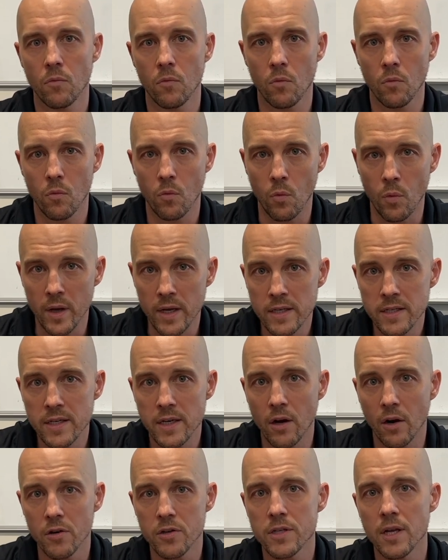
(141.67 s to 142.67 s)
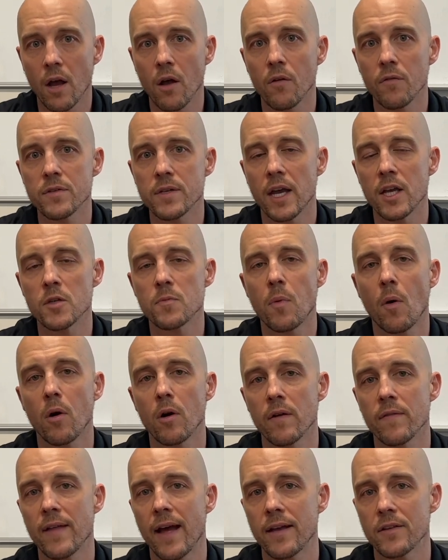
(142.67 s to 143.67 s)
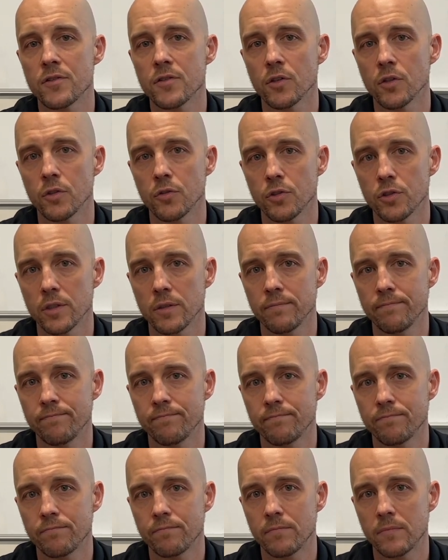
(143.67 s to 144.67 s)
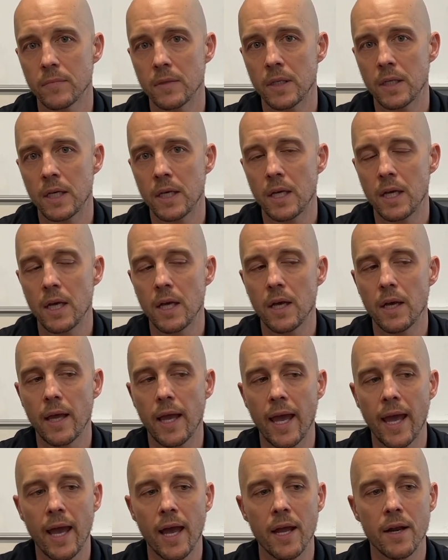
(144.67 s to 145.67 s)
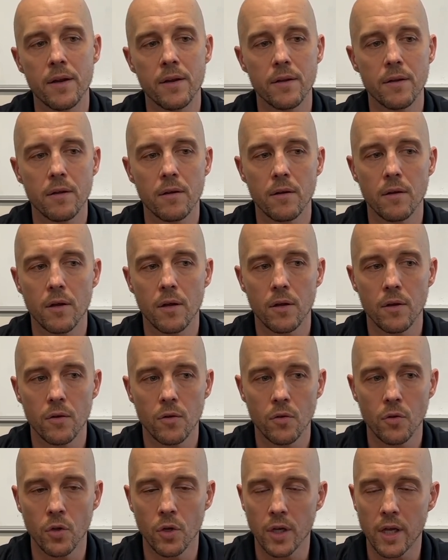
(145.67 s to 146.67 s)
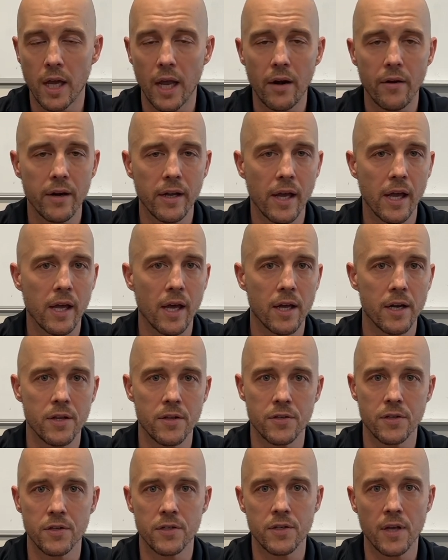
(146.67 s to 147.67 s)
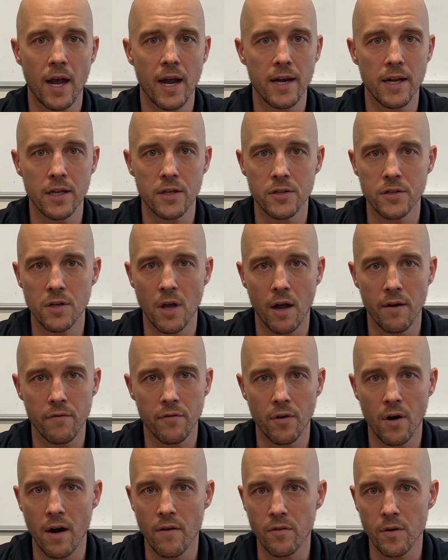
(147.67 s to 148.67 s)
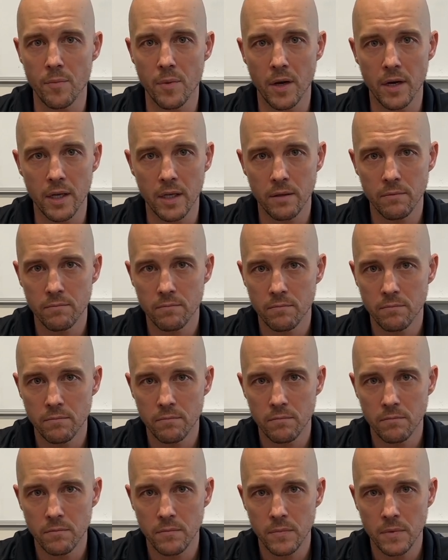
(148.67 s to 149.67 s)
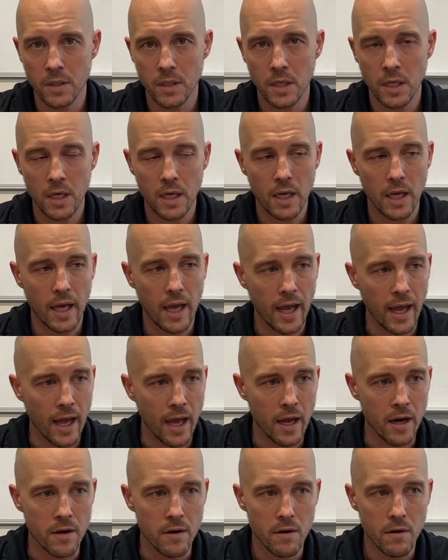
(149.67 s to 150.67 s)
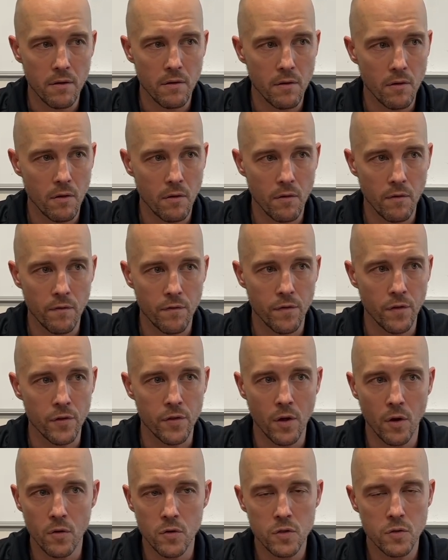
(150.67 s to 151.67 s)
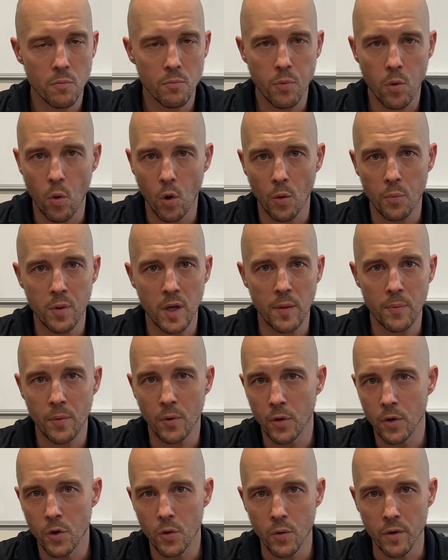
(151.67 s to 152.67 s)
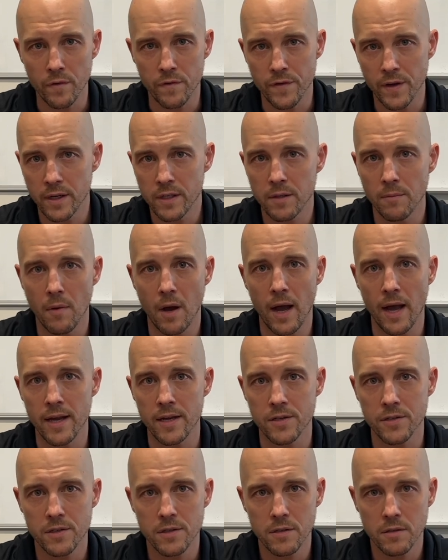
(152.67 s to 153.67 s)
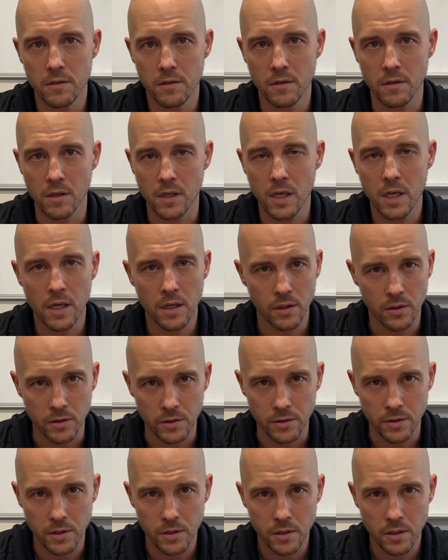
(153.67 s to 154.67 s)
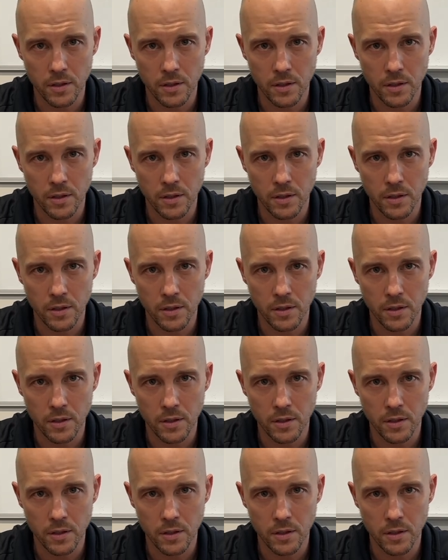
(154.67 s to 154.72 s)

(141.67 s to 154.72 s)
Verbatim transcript: we see ourselves as part of that solution. And look, carrying a gun in society is not for everybody. And for those poor people who were victimized, killed